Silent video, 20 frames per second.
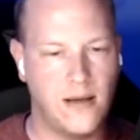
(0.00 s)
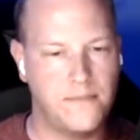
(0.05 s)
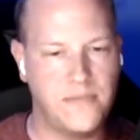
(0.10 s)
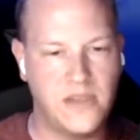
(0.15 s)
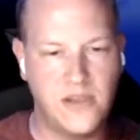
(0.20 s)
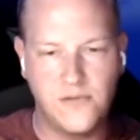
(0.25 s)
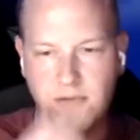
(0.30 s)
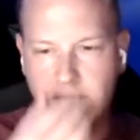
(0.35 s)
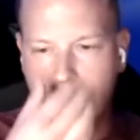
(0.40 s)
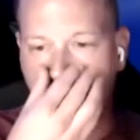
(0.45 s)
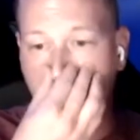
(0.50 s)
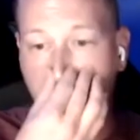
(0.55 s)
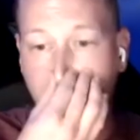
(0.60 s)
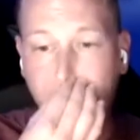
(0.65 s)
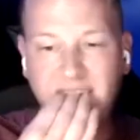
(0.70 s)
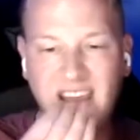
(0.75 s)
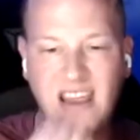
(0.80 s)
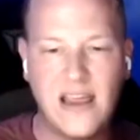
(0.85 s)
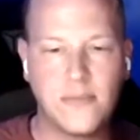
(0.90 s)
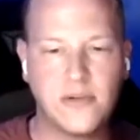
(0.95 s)
You've got to
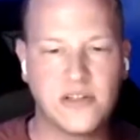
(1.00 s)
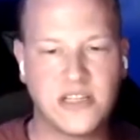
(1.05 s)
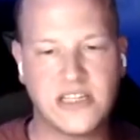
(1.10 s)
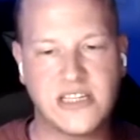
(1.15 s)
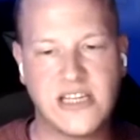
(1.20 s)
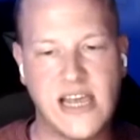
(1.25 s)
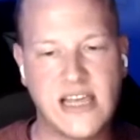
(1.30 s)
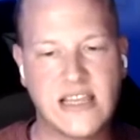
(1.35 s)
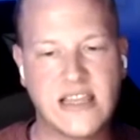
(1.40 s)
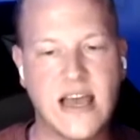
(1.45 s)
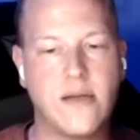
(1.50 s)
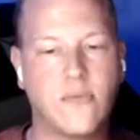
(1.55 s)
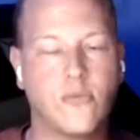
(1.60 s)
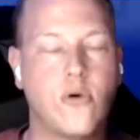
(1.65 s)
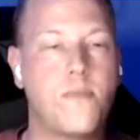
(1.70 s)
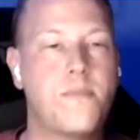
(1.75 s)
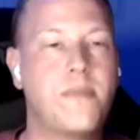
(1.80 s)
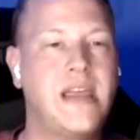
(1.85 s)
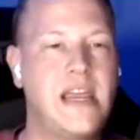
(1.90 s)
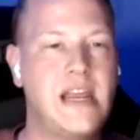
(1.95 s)
be able to take that
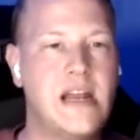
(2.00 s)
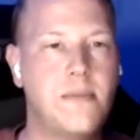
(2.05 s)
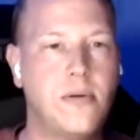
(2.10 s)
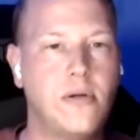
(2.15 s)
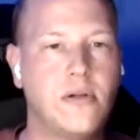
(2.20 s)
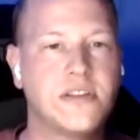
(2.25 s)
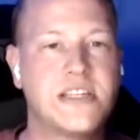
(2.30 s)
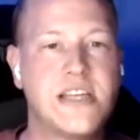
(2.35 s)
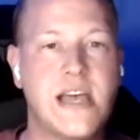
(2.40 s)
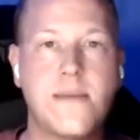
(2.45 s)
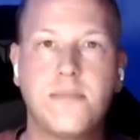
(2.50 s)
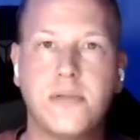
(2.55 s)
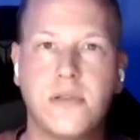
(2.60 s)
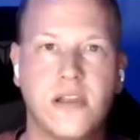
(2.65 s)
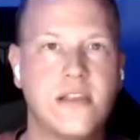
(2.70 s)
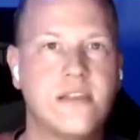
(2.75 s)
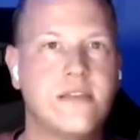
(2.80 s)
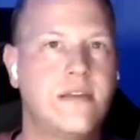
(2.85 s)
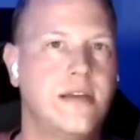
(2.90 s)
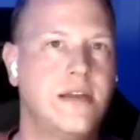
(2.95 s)
repeatable
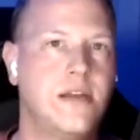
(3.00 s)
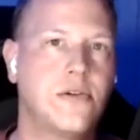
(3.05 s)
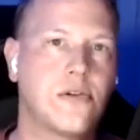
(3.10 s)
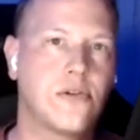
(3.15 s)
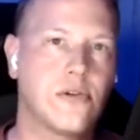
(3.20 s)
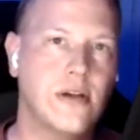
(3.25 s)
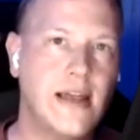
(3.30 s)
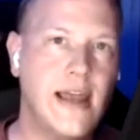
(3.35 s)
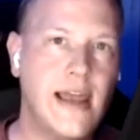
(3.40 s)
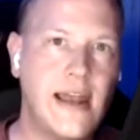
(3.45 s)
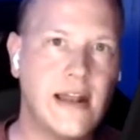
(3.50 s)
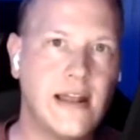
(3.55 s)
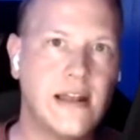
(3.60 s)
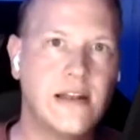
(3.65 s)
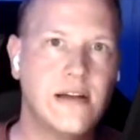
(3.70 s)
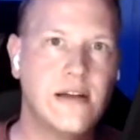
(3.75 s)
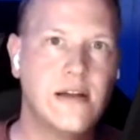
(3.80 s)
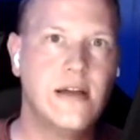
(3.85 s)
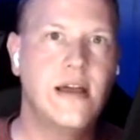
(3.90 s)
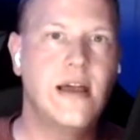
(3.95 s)
template that you created